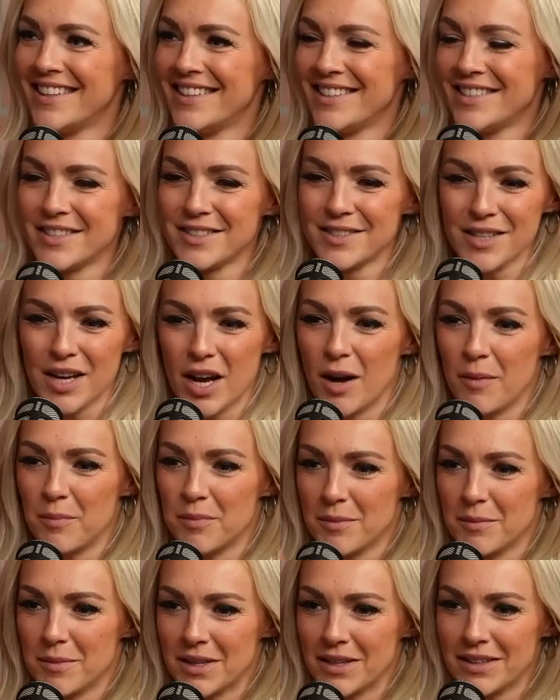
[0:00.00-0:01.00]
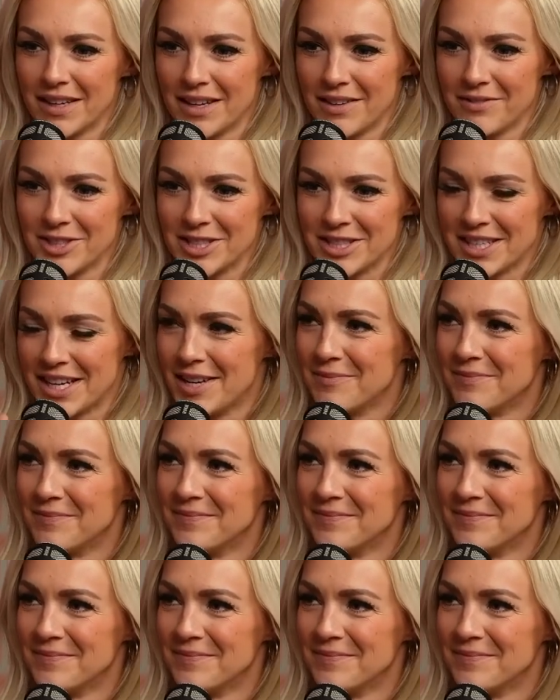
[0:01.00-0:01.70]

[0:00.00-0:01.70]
Just up the middle every time.